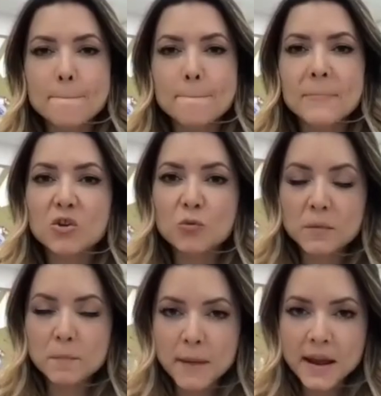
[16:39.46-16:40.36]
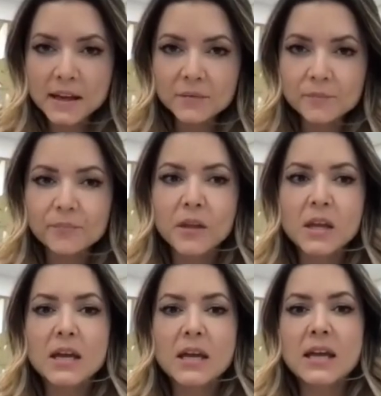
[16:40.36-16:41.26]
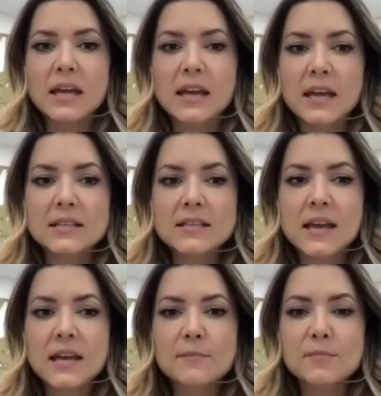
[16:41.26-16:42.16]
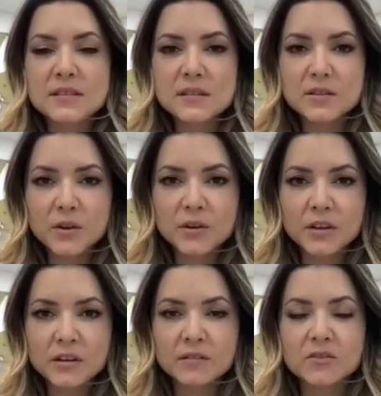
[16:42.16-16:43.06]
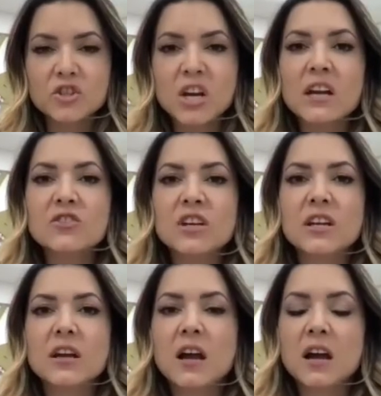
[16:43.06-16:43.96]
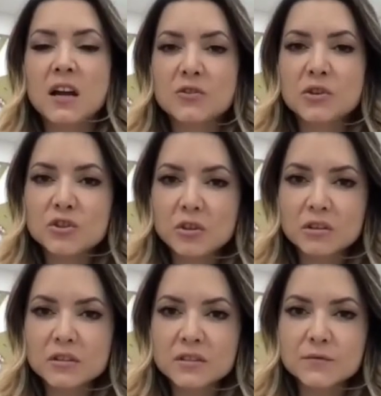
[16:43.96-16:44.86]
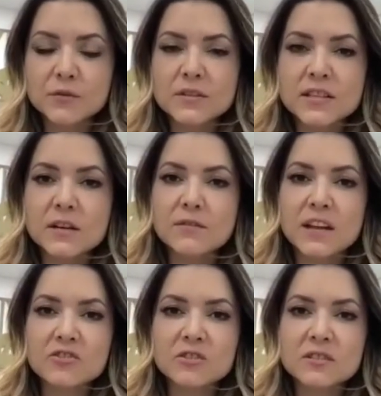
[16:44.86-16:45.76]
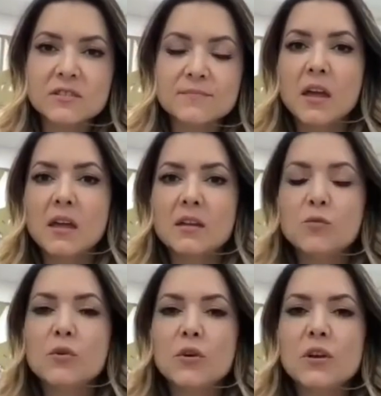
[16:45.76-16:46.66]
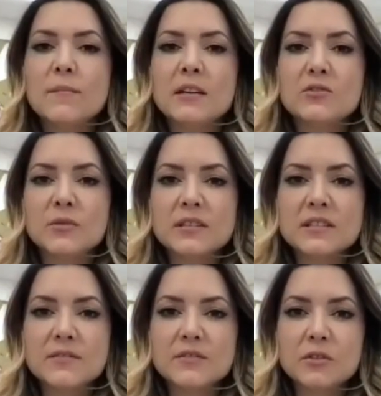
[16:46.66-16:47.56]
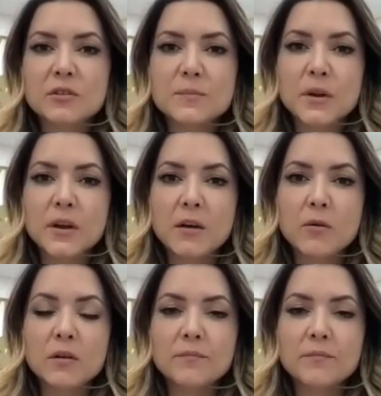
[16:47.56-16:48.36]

You would make, as a business owner, charging $100 for a set of lashes, you would only make $27 per hour.